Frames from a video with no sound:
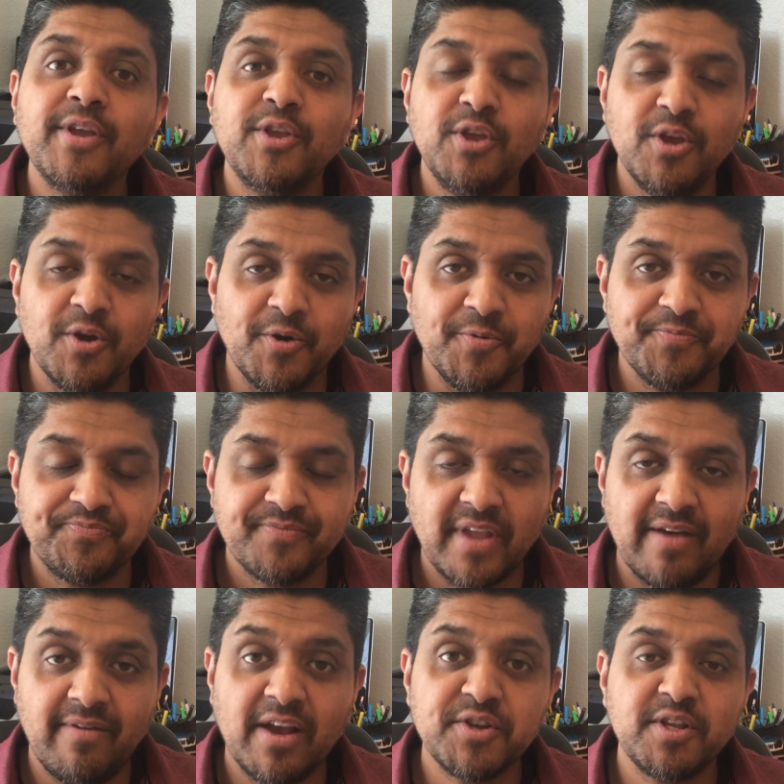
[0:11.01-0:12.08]
you.
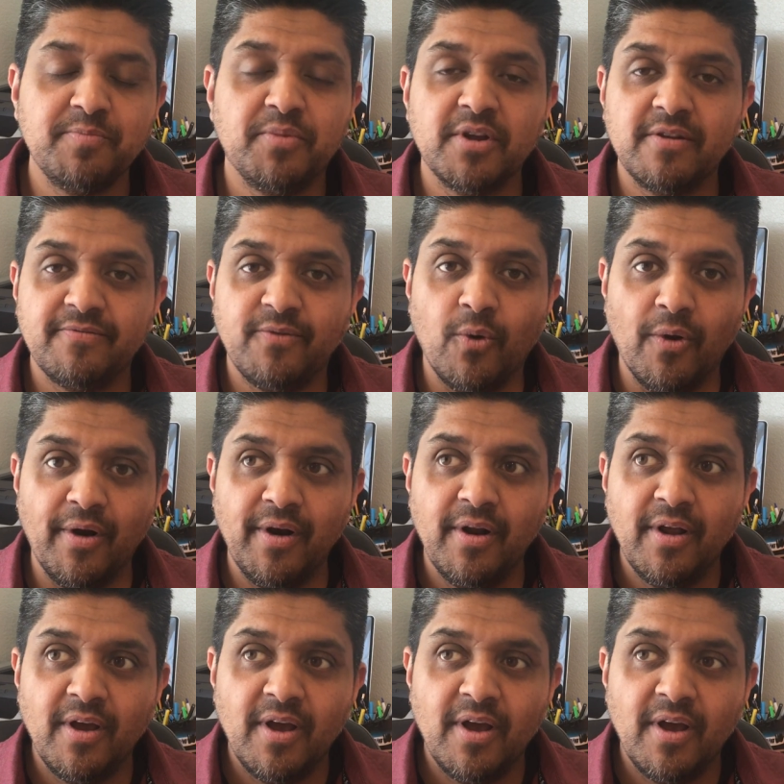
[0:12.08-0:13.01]
I've actually put it for